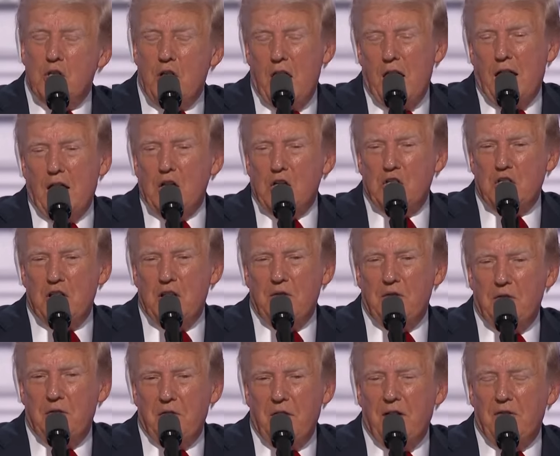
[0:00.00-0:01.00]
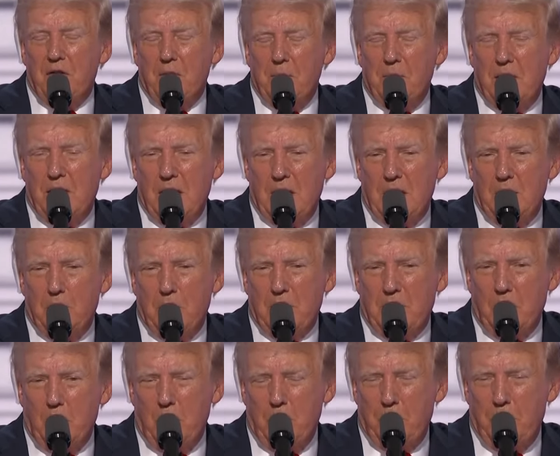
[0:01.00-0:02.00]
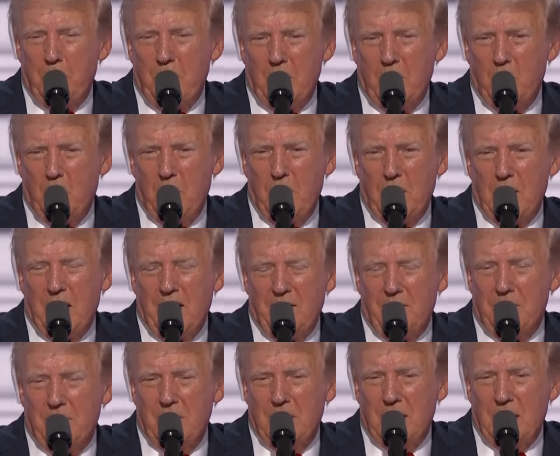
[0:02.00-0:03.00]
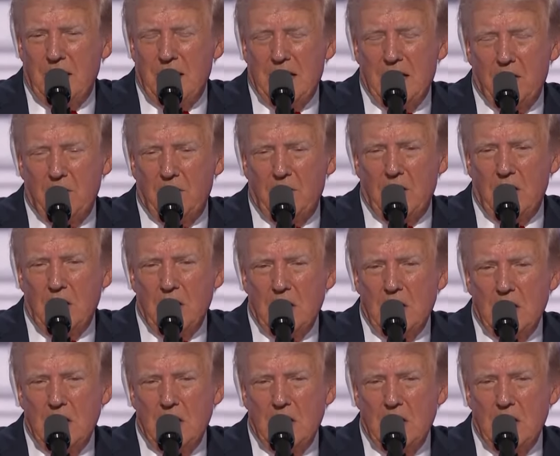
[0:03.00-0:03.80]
the highest they've ever made, but they were putting away a lot of money. Now they